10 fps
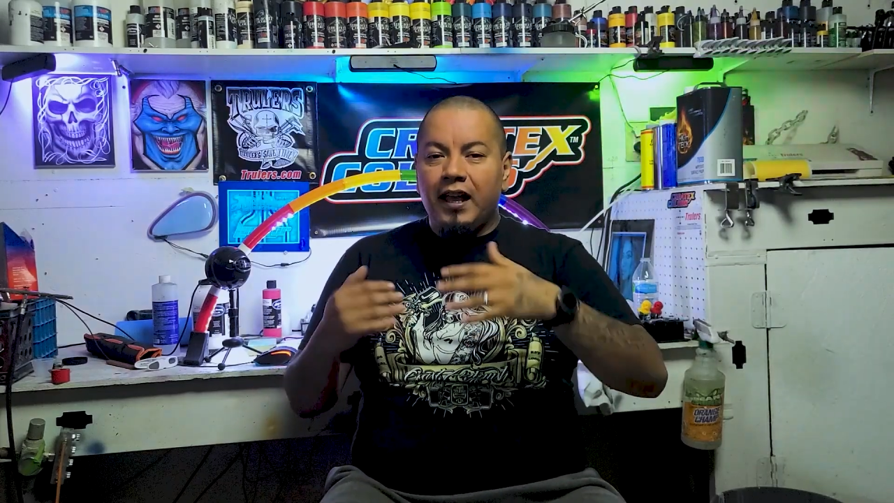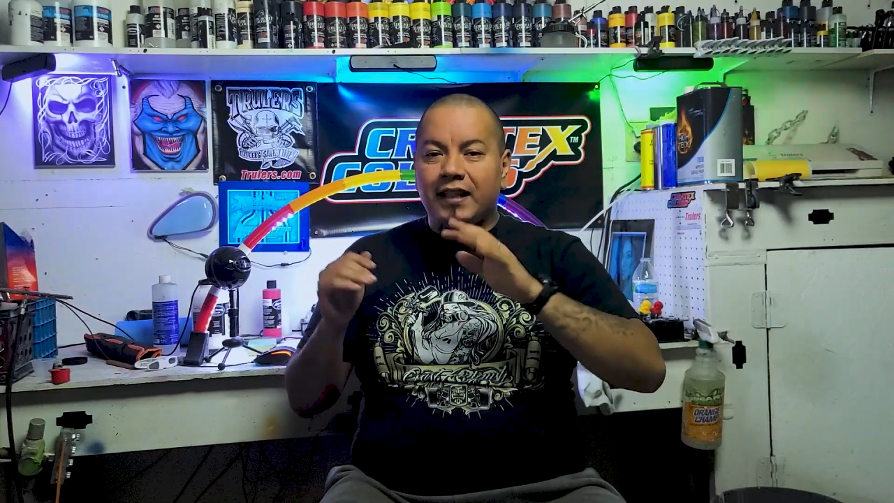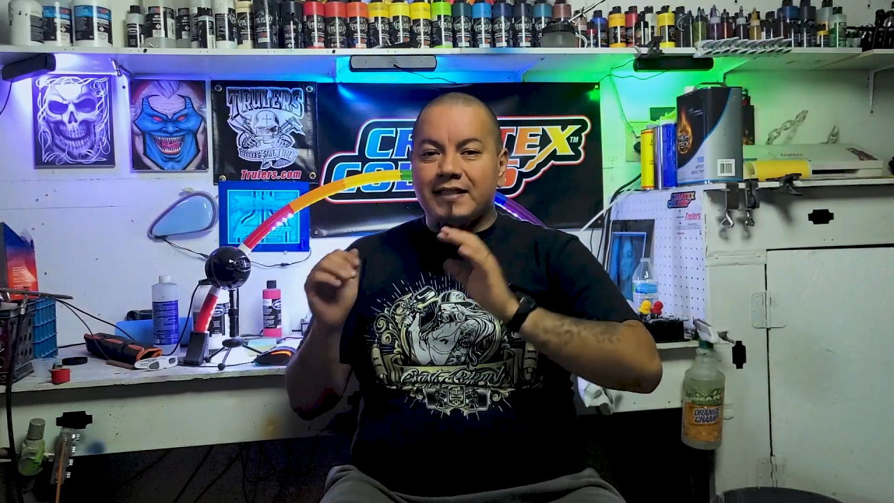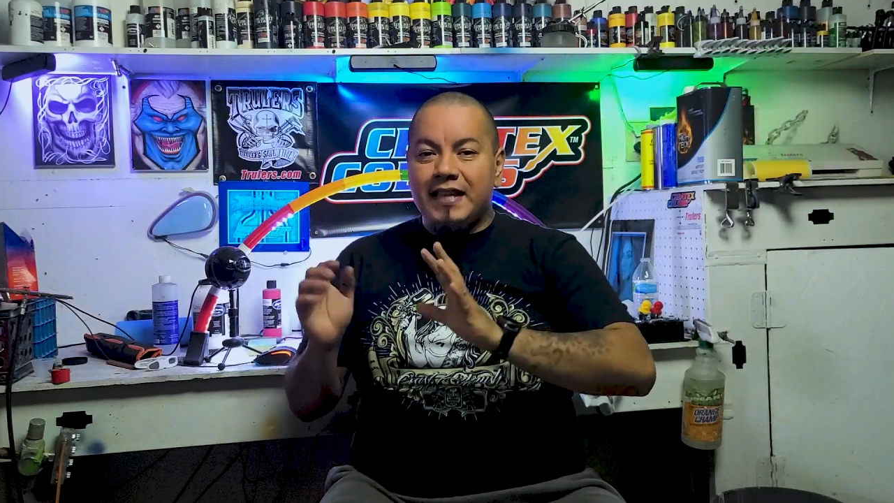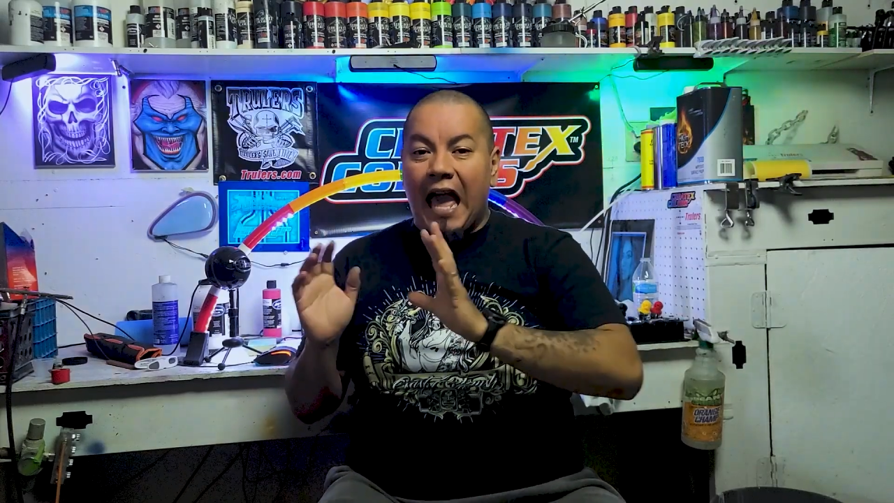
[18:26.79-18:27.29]

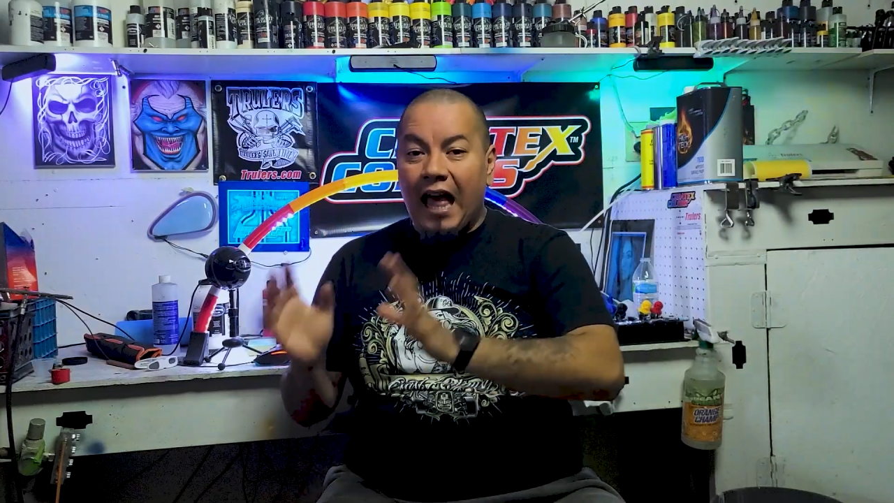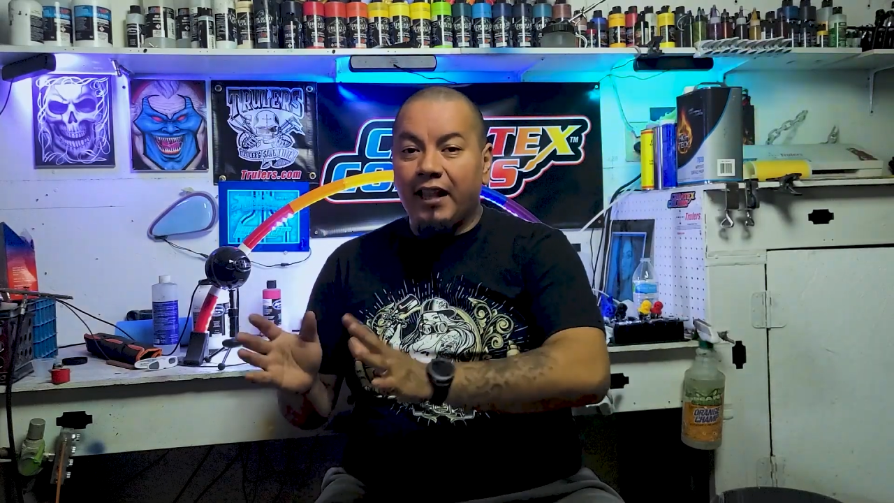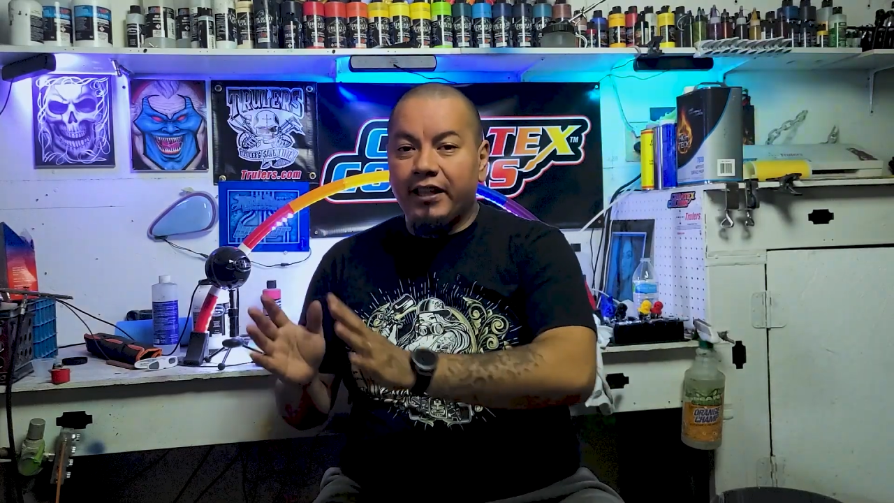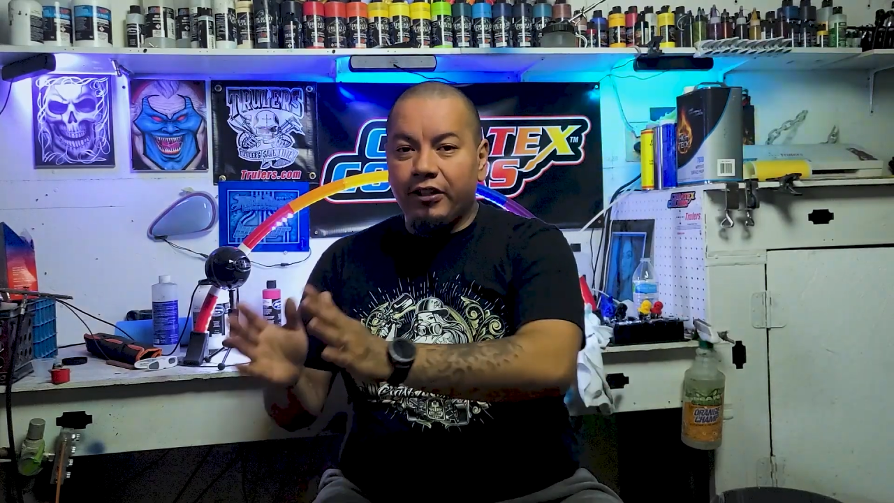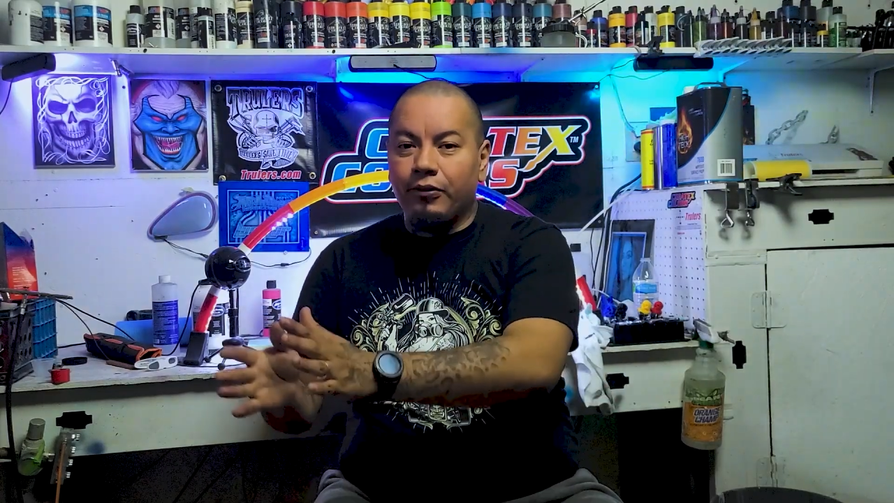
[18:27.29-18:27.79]
and
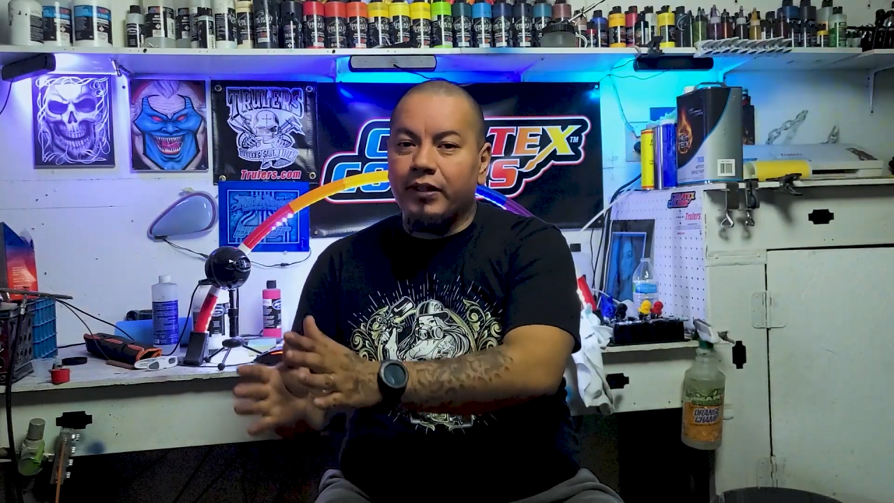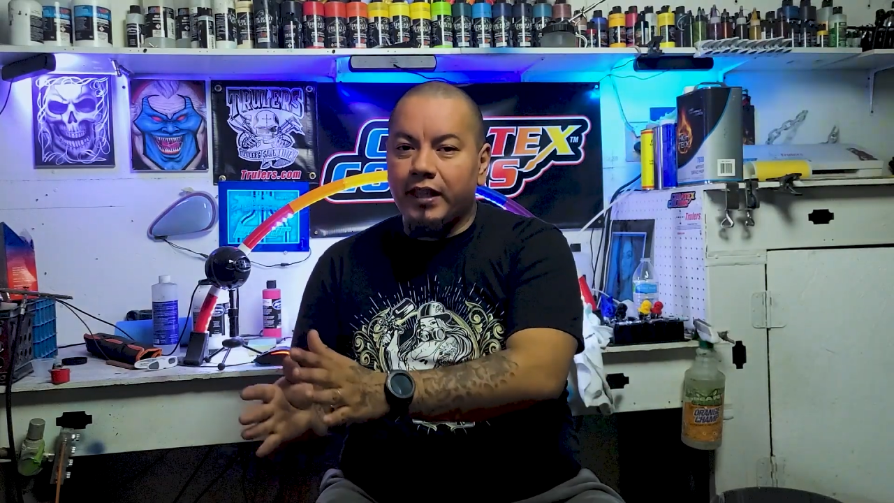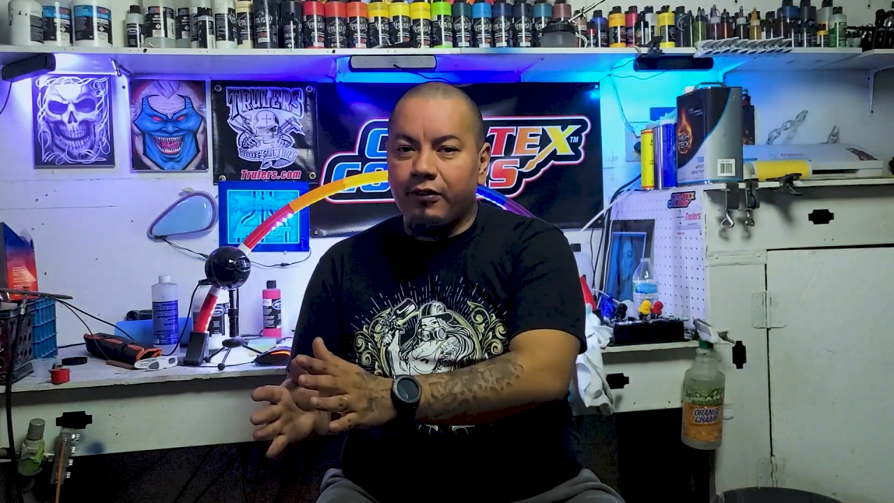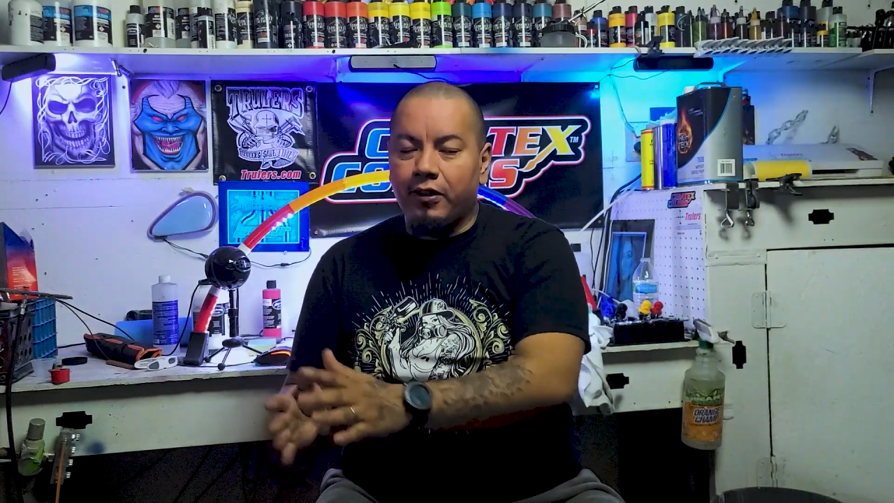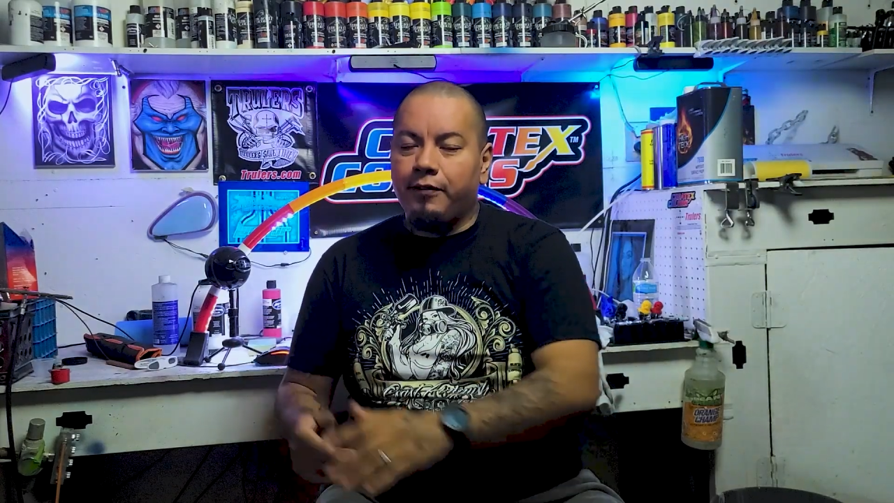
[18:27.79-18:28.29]
telling you what
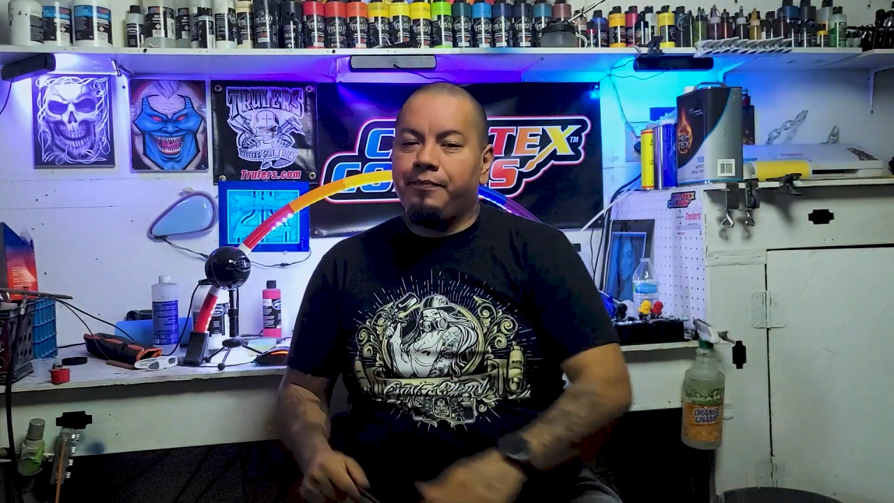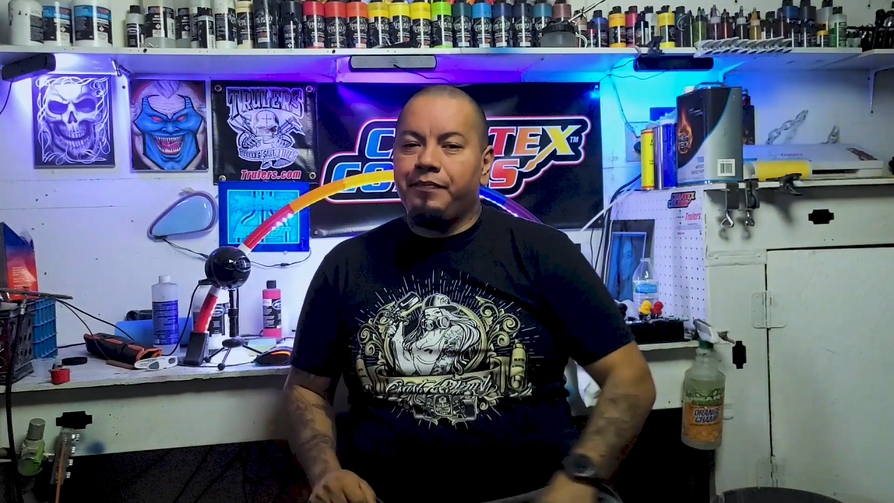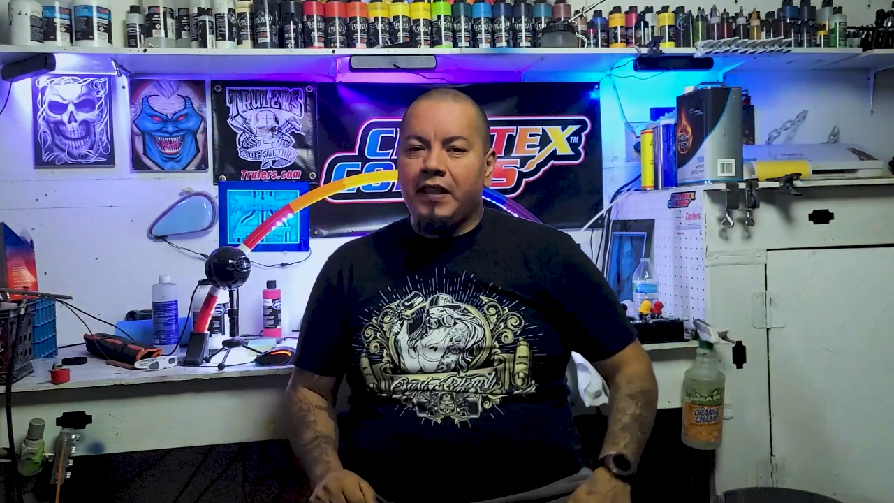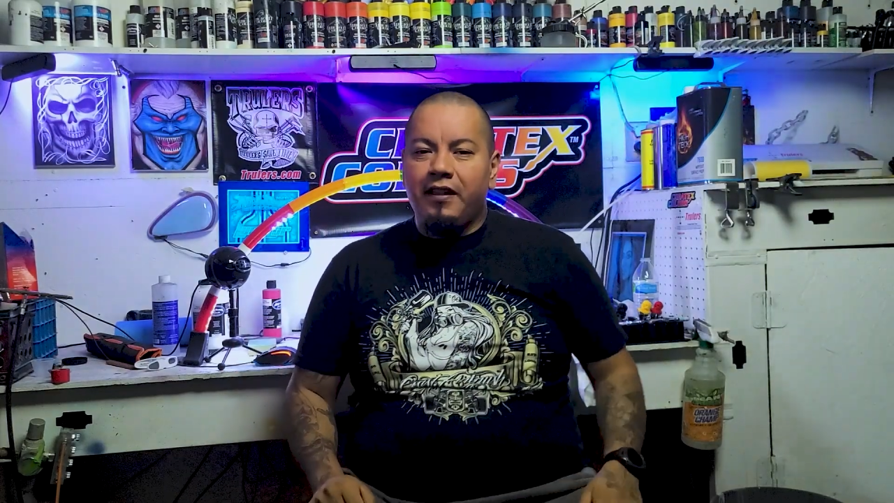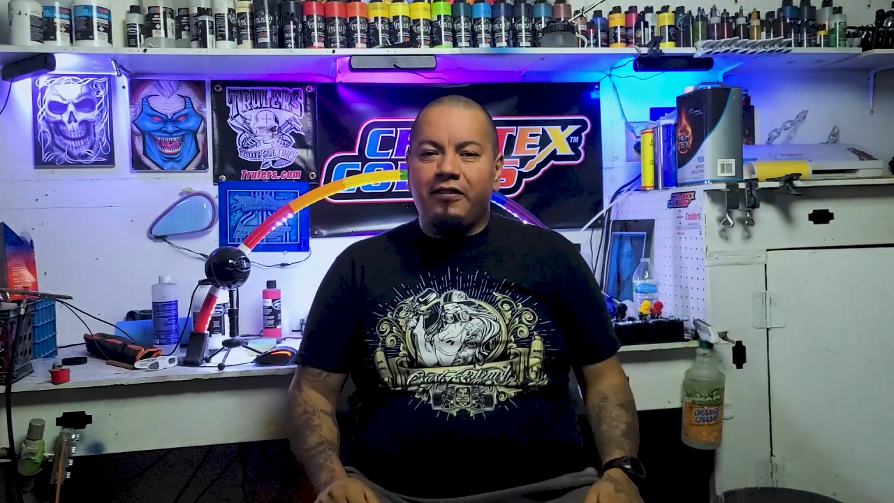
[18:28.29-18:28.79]
they want,
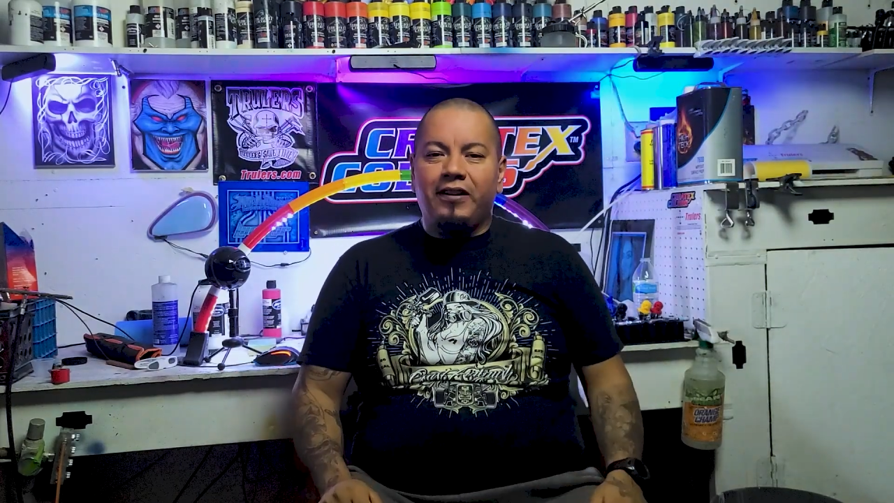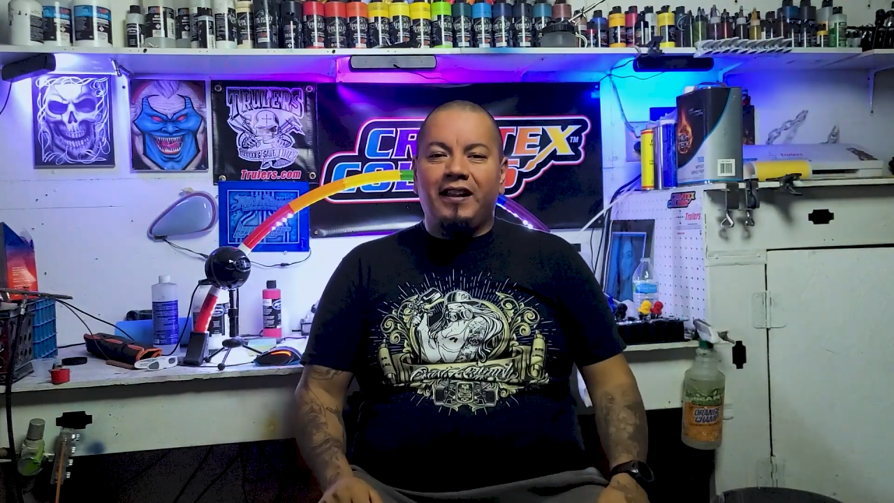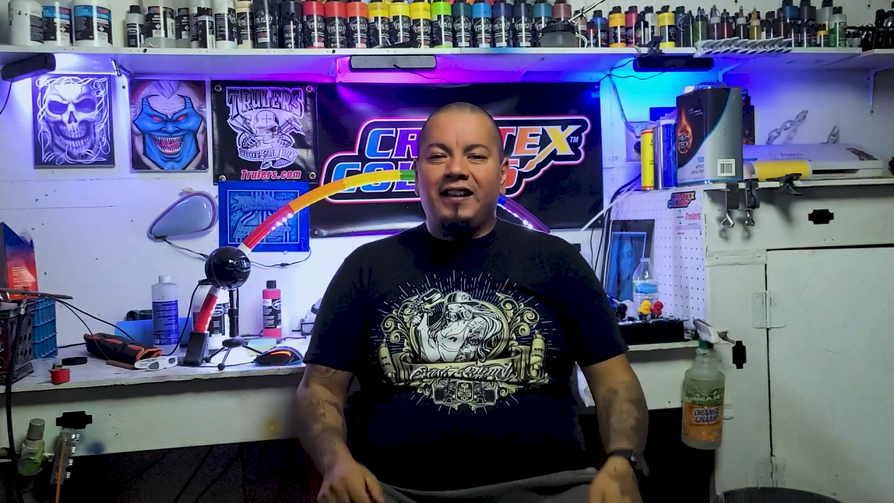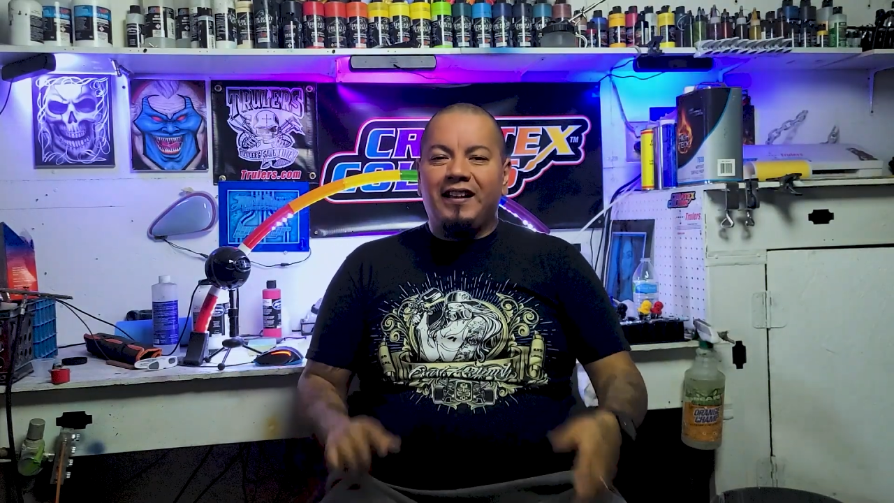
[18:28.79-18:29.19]
right?